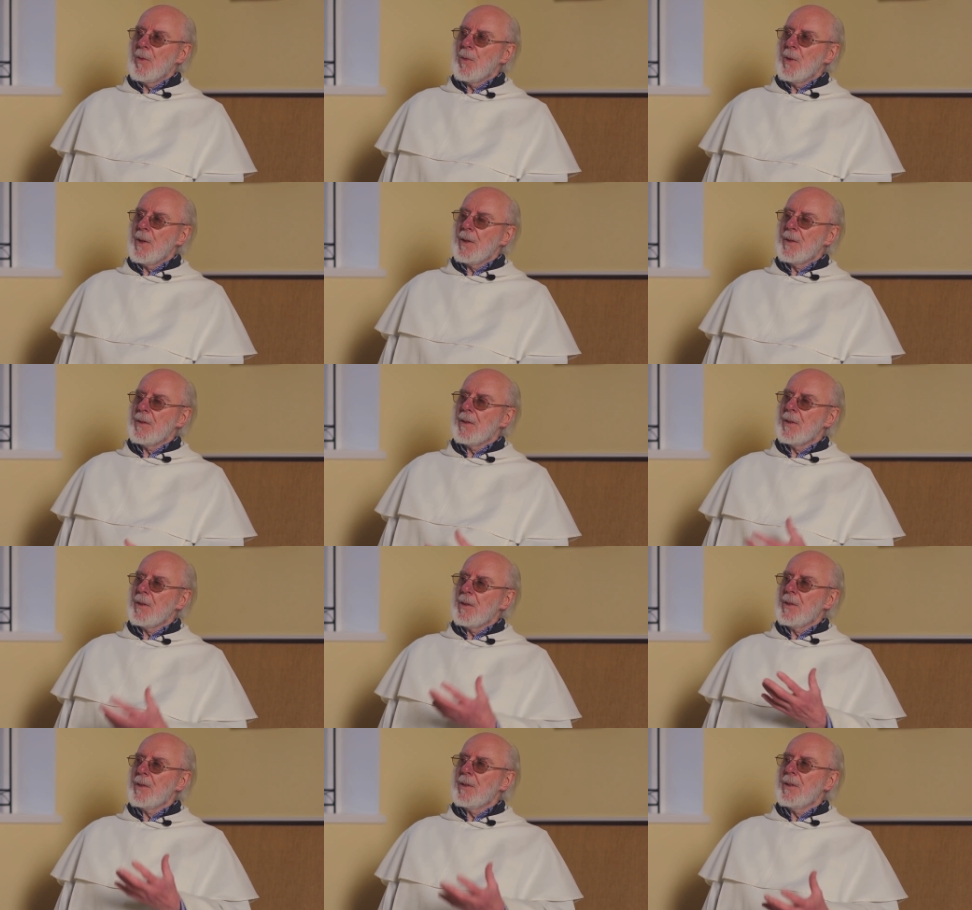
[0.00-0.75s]
where
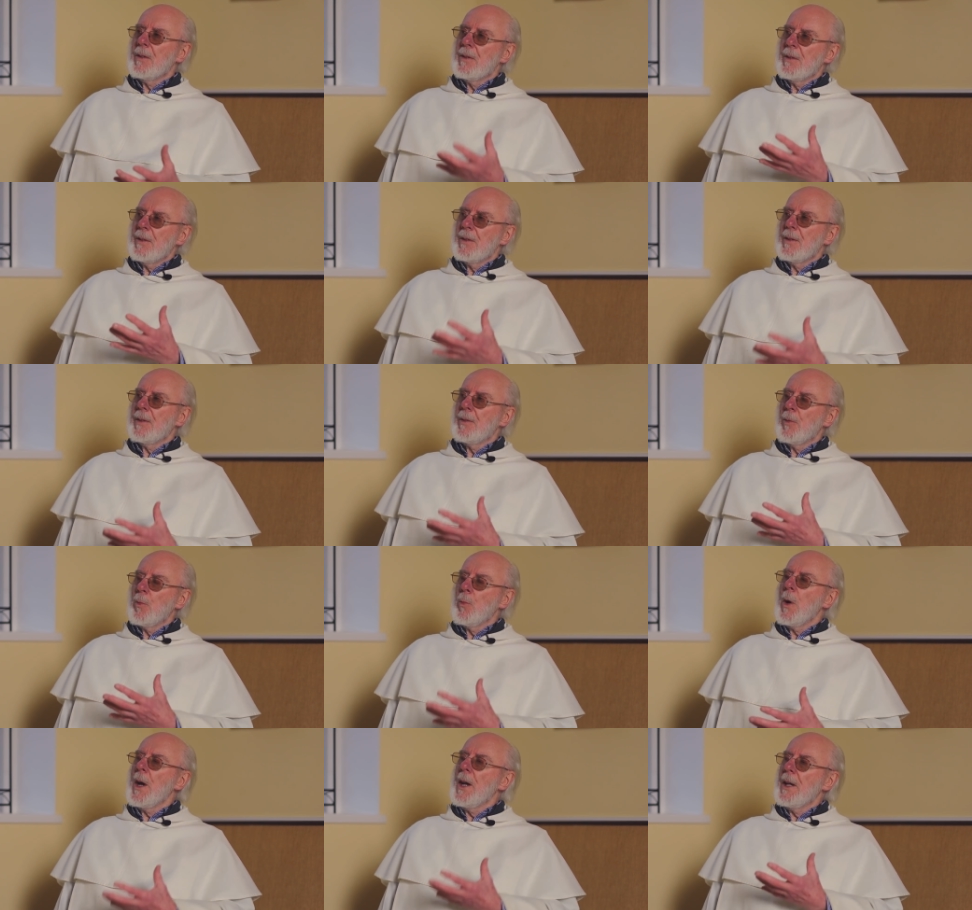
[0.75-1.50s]

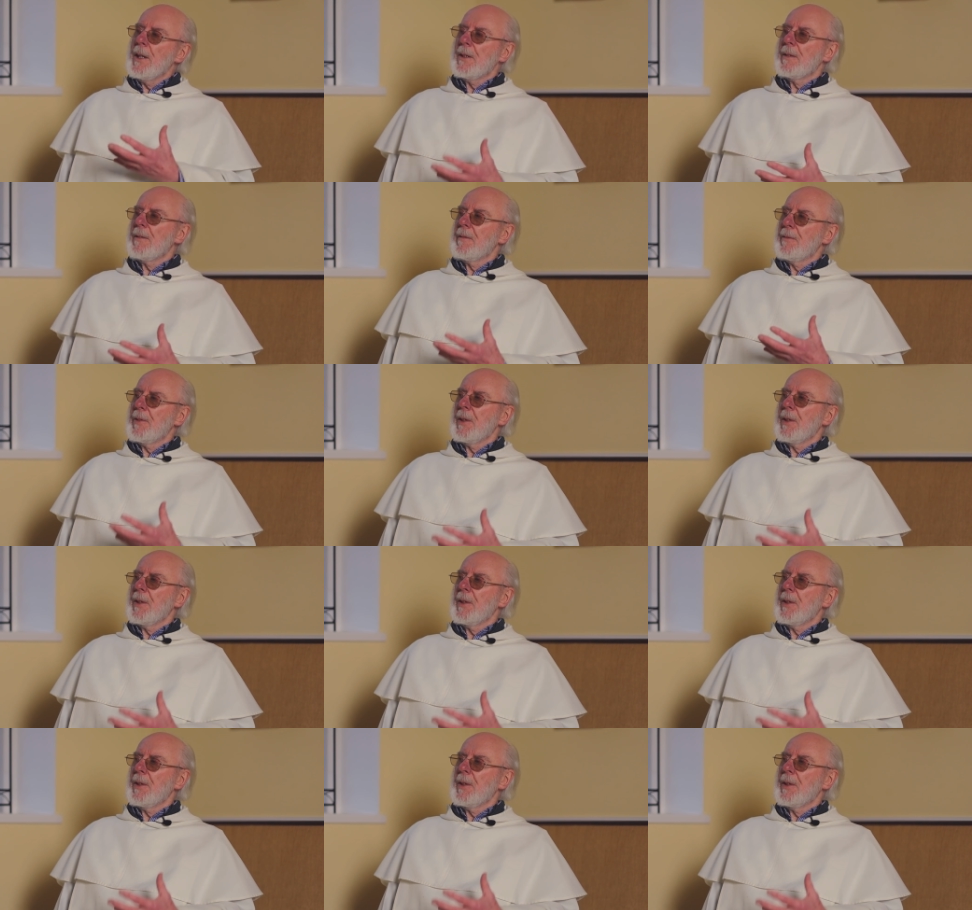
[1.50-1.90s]
the weight of